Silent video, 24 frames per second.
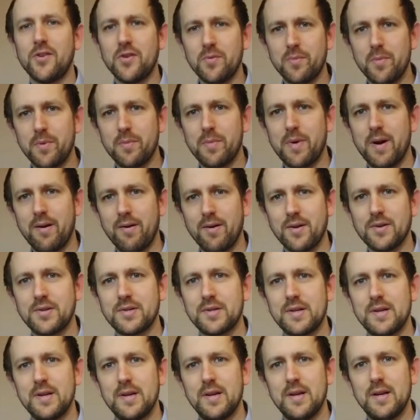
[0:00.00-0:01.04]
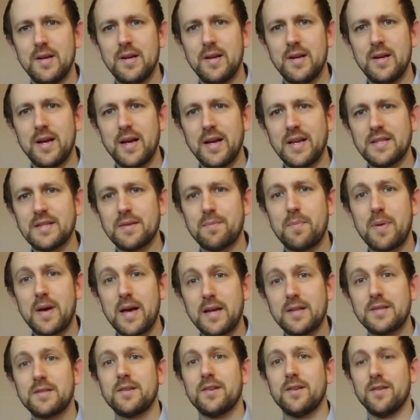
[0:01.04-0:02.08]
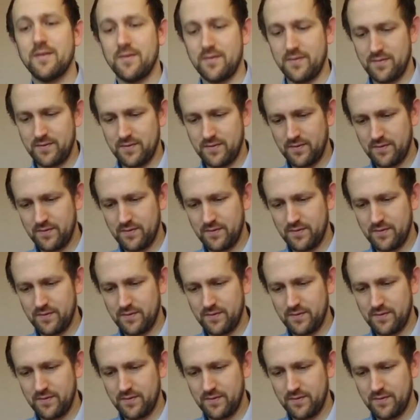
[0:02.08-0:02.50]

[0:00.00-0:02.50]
human marriage is a pattern